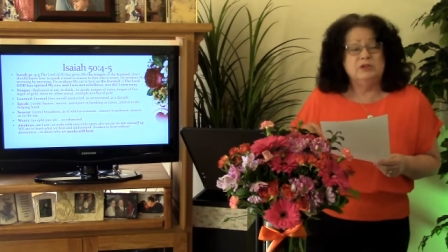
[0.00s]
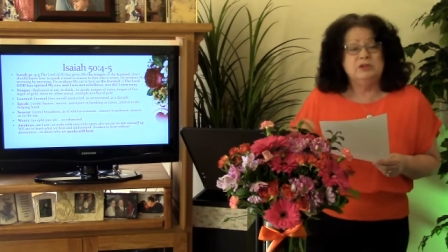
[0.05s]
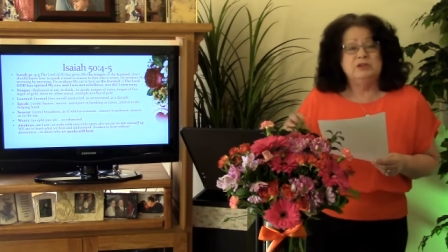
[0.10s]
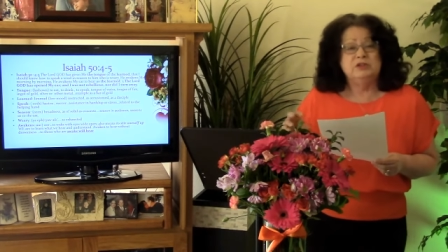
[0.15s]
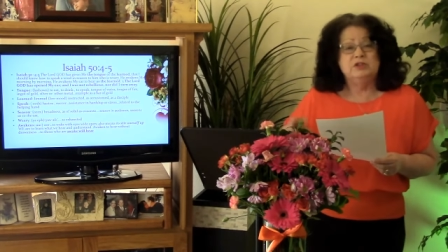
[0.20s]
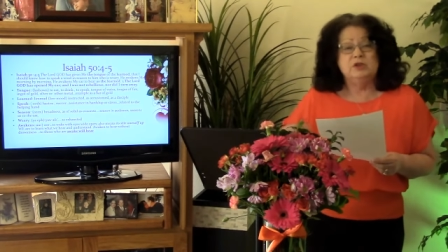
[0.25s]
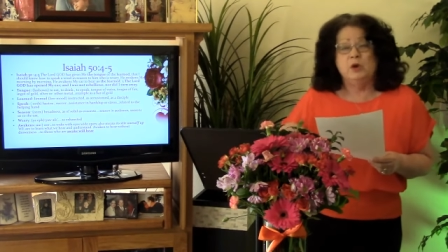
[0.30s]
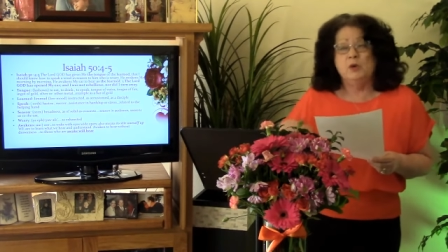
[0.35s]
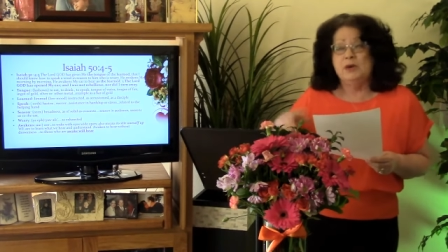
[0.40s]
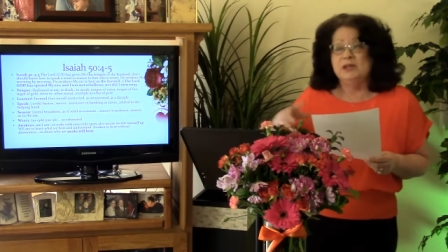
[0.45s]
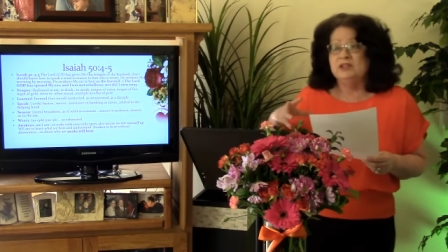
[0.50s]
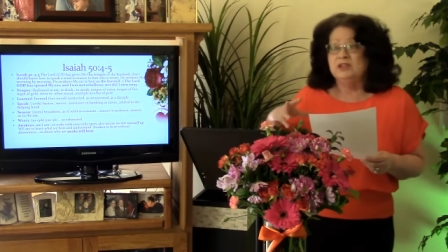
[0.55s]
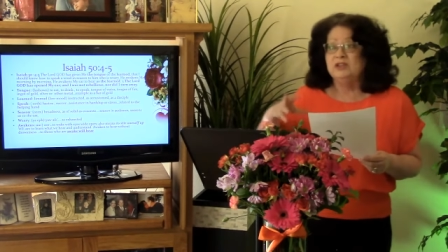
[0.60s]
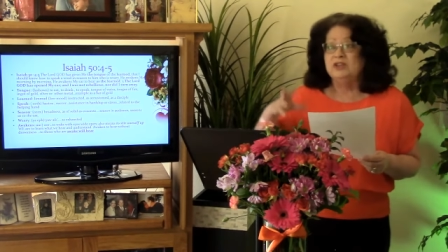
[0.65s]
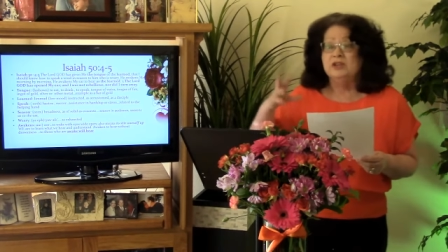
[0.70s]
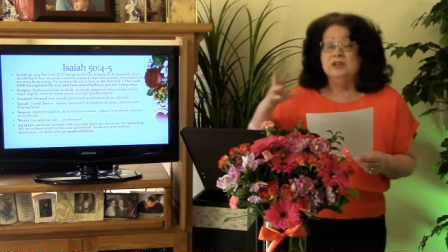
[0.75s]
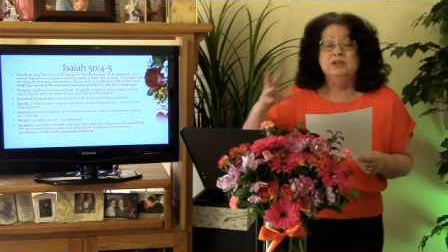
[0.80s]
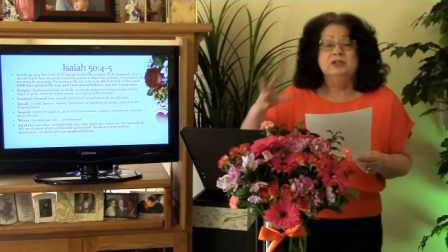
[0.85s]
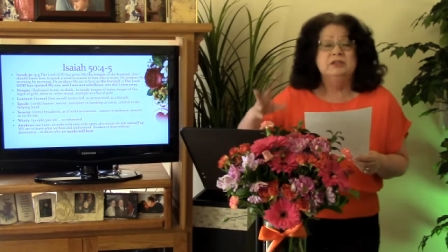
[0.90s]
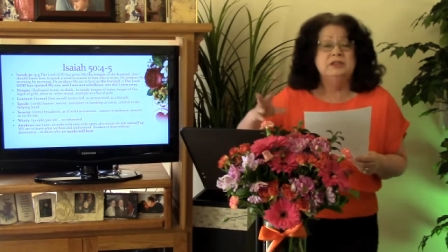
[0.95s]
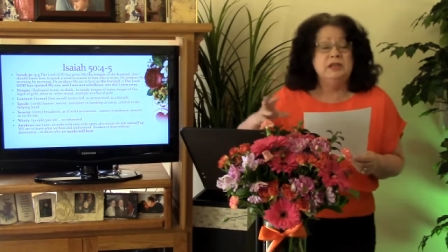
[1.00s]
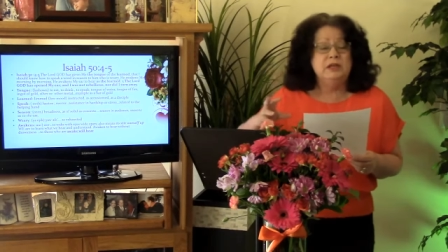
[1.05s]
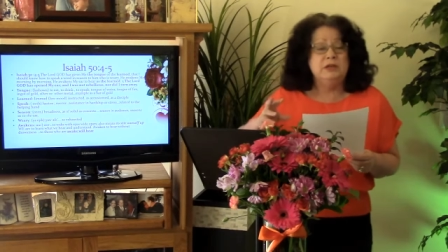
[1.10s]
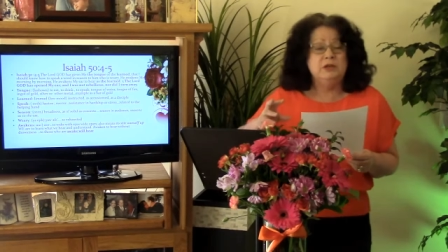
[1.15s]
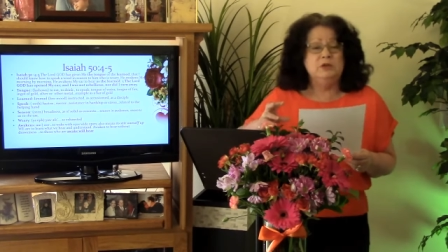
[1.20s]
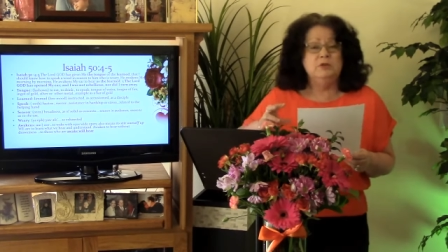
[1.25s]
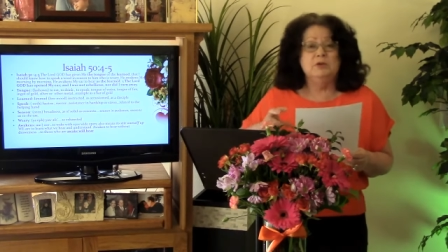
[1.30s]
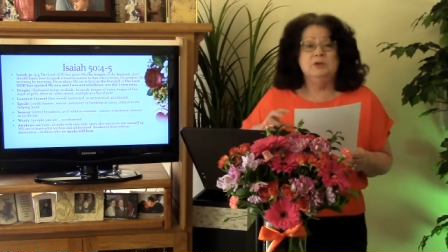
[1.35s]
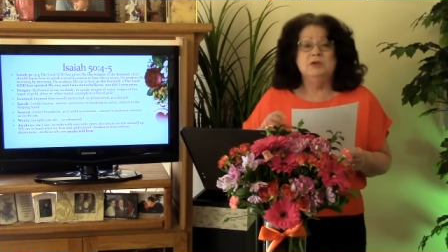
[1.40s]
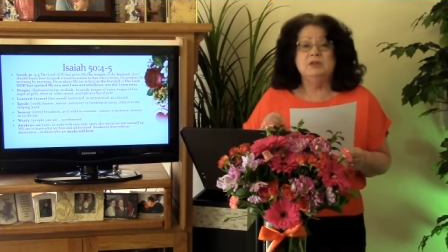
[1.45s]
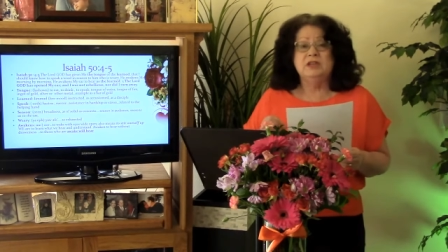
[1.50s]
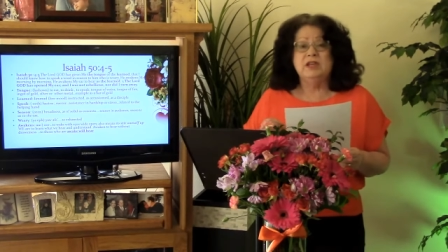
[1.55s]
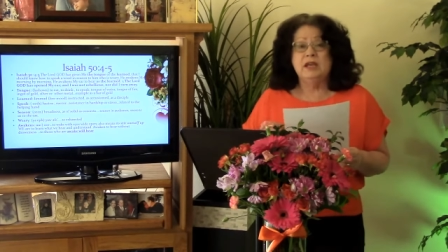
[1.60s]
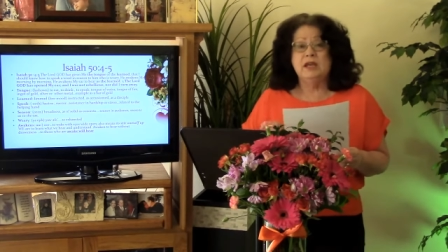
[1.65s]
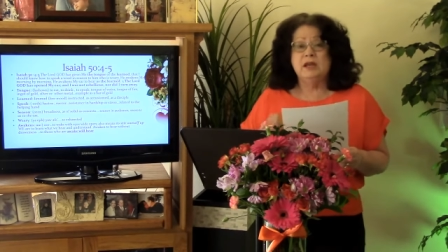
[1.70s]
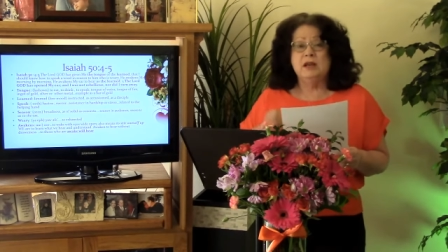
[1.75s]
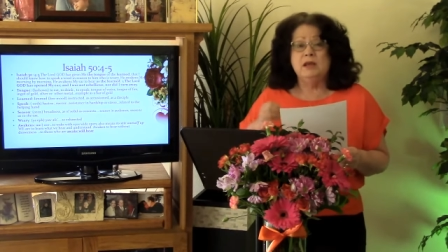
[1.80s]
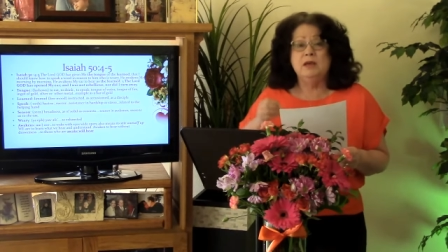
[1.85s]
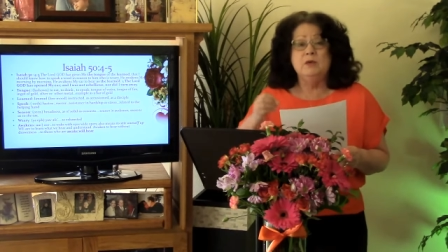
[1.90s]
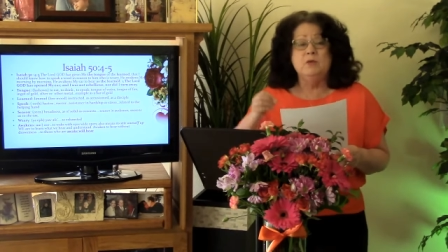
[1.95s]
And so it's a continual
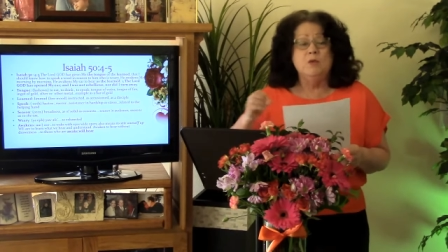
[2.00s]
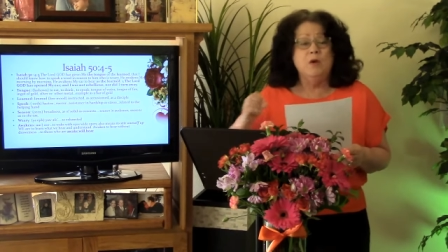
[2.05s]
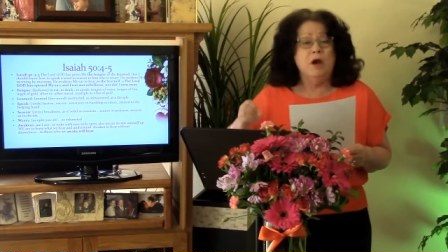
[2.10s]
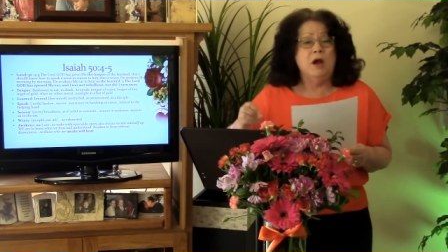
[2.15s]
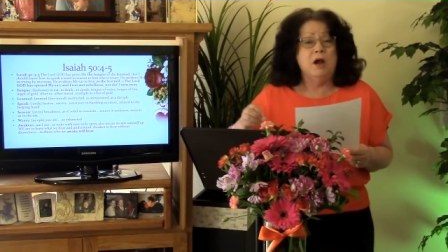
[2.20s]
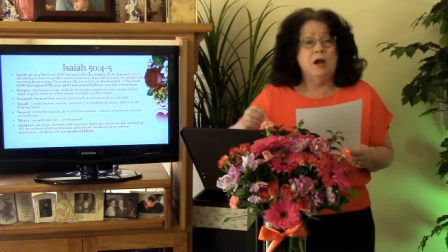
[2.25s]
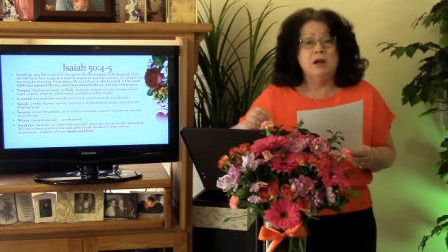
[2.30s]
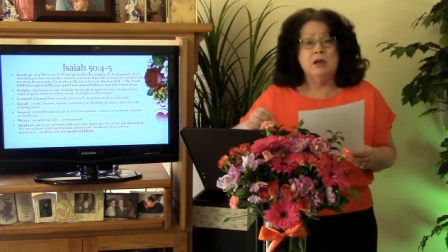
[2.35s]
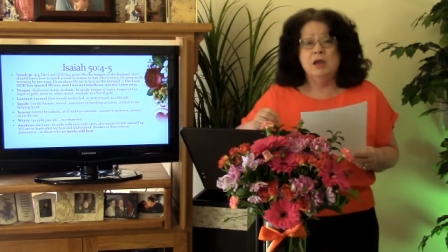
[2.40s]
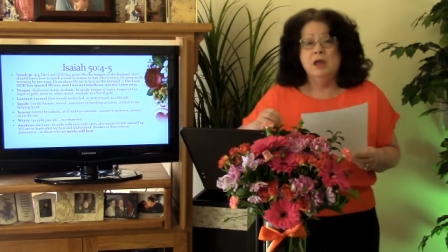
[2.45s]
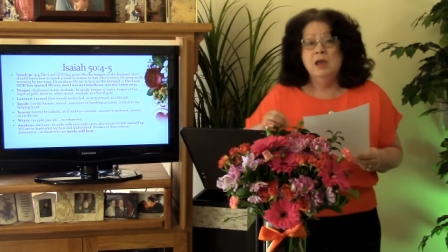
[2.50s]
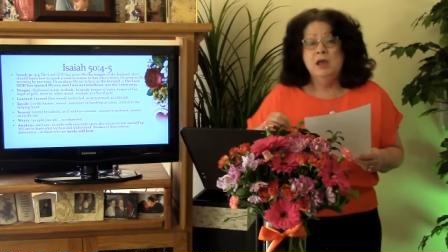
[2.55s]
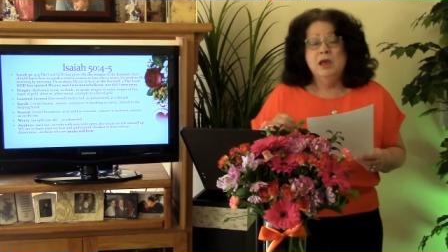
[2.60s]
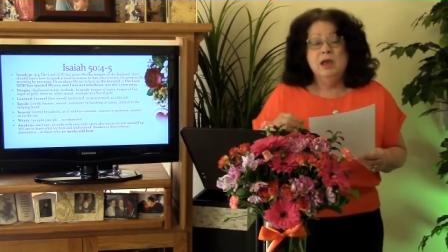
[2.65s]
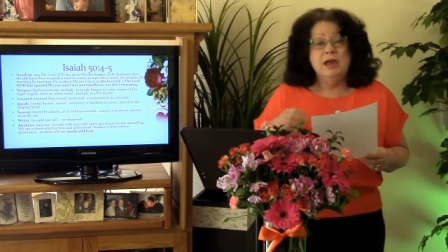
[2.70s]
daily walk.